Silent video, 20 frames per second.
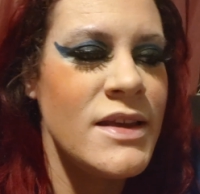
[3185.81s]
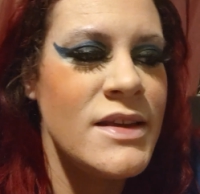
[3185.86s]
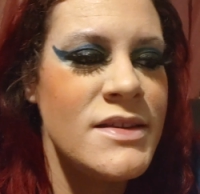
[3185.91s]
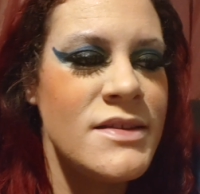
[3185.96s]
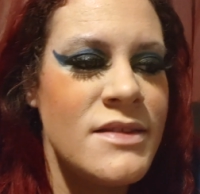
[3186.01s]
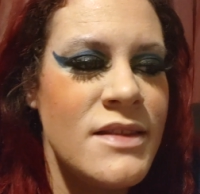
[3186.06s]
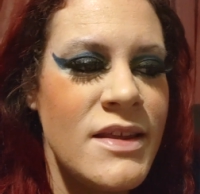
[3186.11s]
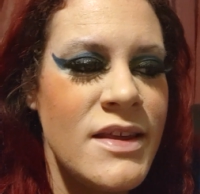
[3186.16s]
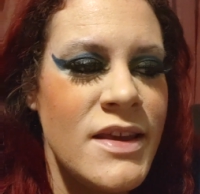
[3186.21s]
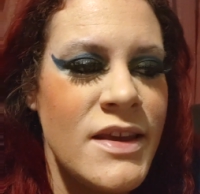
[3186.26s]

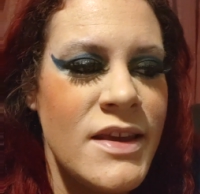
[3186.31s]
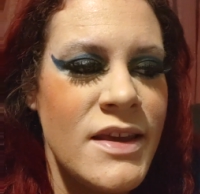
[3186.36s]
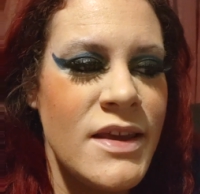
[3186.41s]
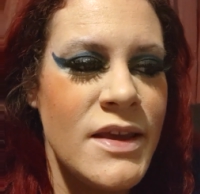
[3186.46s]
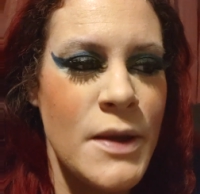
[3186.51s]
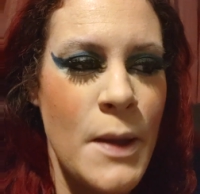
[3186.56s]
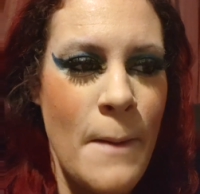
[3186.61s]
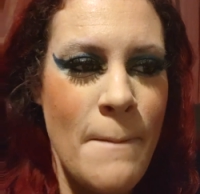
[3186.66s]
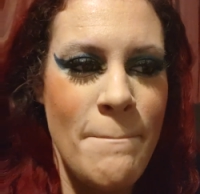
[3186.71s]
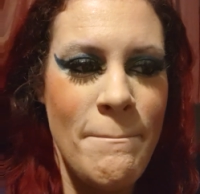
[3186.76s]
is
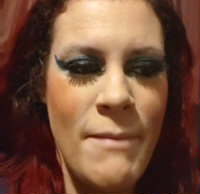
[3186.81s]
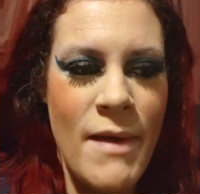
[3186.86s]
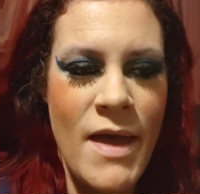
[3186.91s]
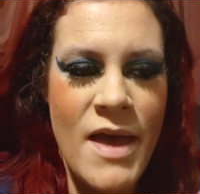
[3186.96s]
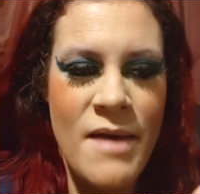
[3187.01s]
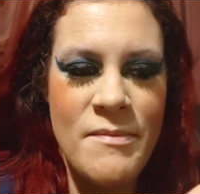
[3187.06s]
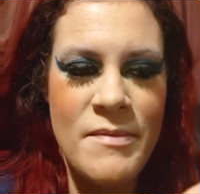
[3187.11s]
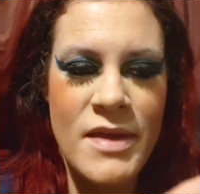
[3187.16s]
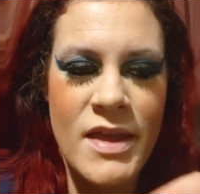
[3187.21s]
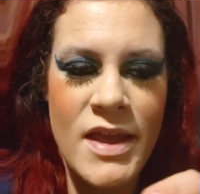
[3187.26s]
the
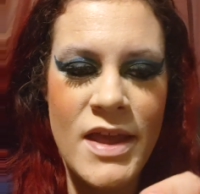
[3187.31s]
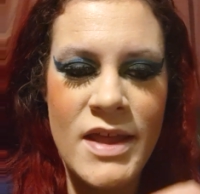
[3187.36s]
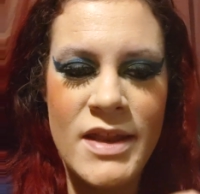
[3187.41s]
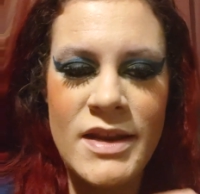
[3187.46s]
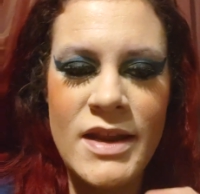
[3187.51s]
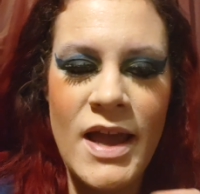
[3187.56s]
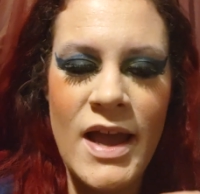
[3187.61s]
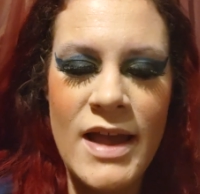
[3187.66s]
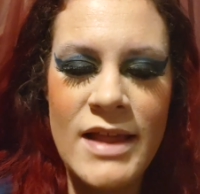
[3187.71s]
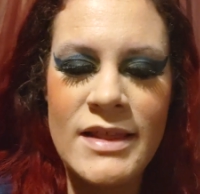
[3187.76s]

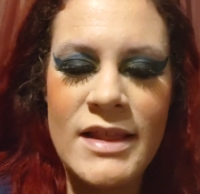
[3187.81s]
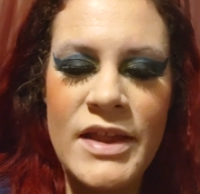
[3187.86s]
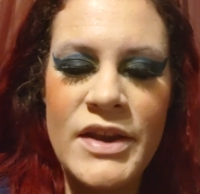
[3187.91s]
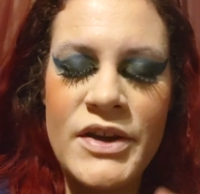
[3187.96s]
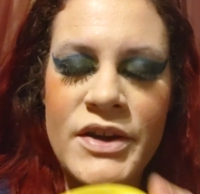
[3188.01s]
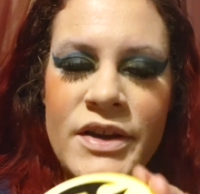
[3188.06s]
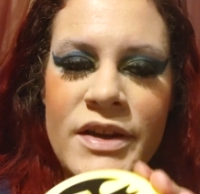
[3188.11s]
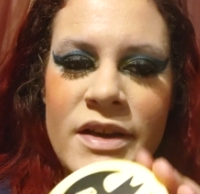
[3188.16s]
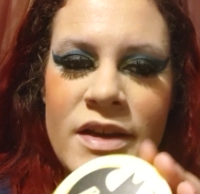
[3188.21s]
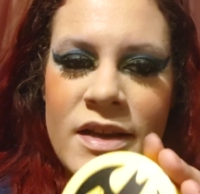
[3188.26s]
Batman
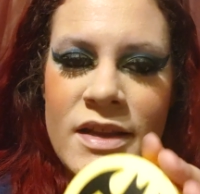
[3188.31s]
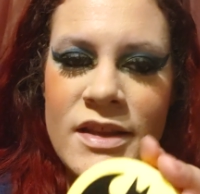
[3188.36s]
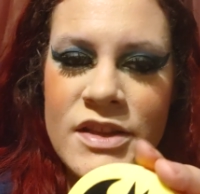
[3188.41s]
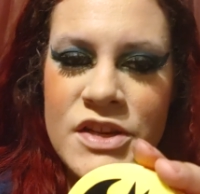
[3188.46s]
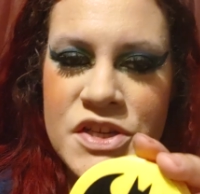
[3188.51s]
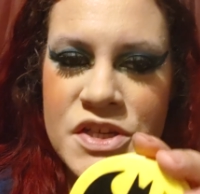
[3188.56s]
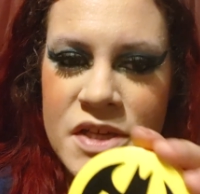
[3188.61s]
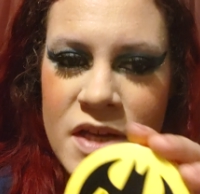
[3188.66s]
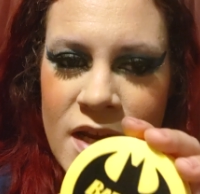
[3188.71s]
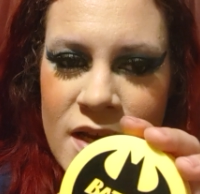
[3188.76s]
highlighter
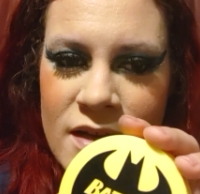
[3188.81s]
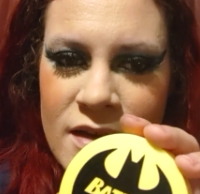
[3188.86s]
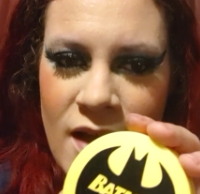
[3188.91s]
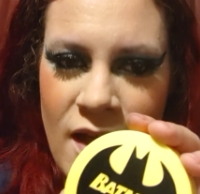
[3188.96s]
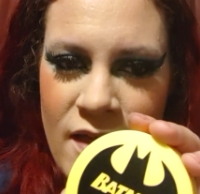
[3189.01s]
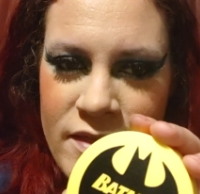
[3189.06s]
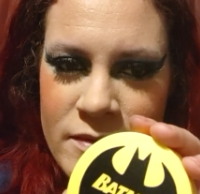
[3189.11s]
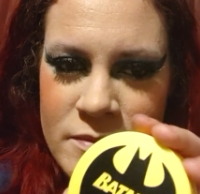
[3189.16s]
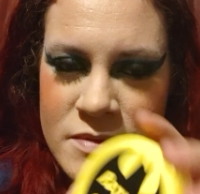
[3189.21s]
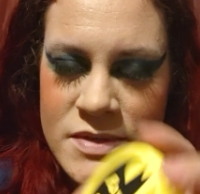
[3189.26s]
in the
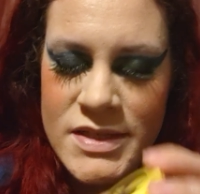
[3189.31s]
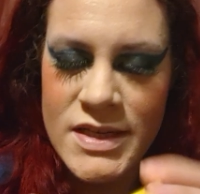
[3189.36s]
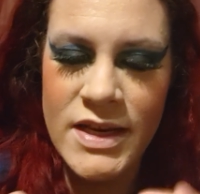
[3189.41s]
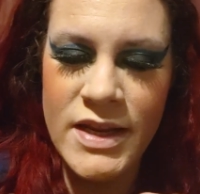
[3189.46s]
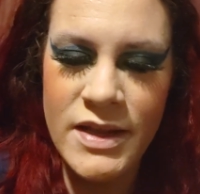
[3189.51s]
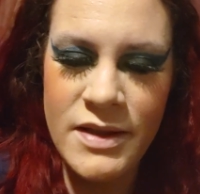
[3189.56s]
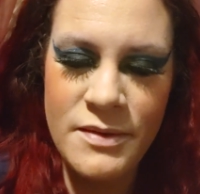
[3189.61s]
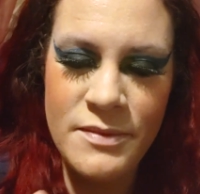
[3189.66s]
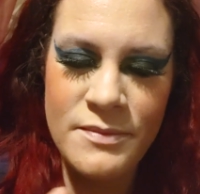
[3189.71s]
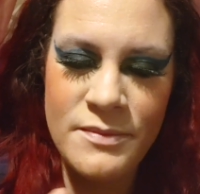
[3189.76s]
shade Gotham
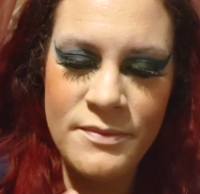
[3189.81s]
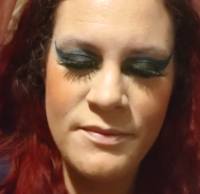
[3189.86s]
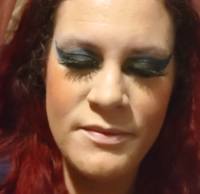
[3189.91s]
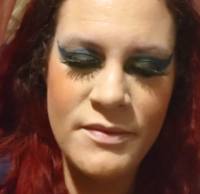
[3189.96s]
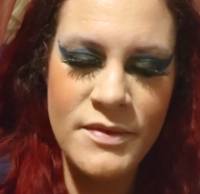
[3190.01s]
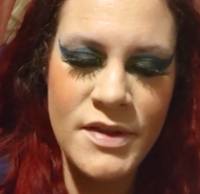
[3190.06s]
City,